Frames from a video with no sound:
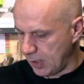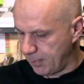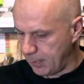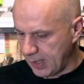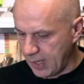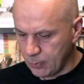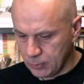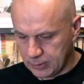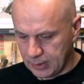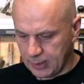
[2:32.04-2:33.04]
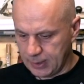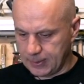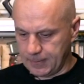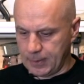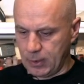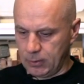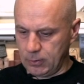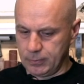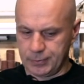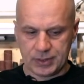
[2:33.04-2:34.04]
plywood, and the
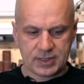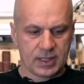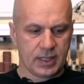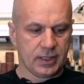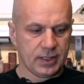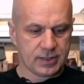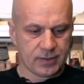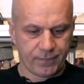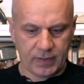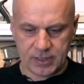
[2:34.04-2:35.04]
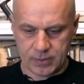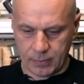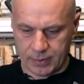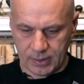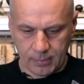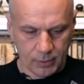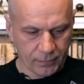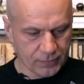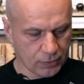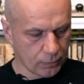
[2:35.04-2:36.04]
whole design is fixed with number of
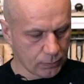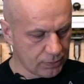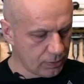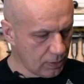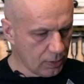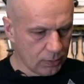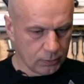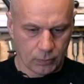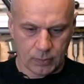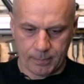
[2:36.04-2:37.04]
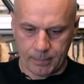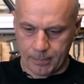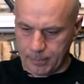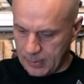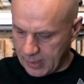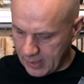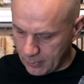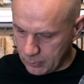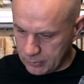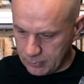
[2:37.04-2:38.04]
screws to a
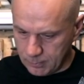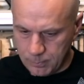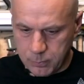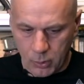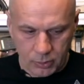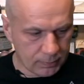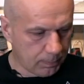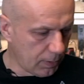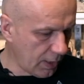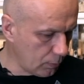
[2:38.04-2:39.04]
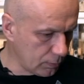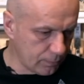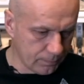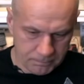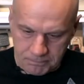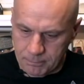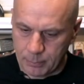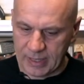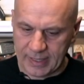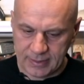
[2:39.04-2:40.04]
plywood board, plywood
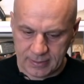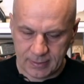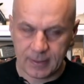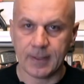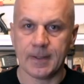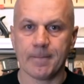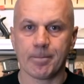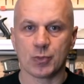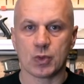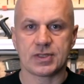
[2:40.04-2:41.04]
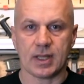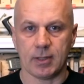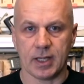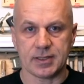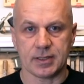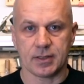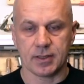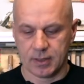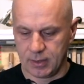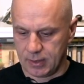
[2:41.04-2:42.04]
plate, to stabilize it.
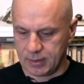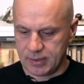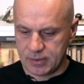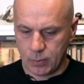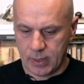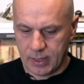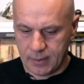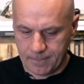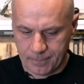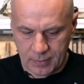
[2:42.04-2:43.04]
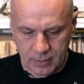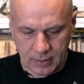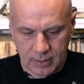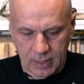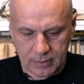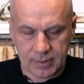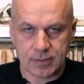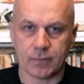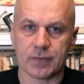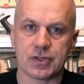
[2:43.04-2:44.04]
This way, regardless
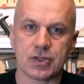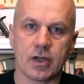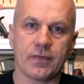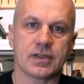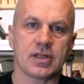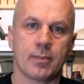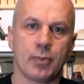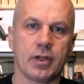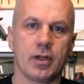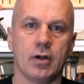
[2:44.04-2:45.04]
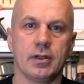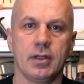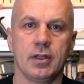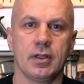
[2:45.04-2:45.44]
of the surface I put it on,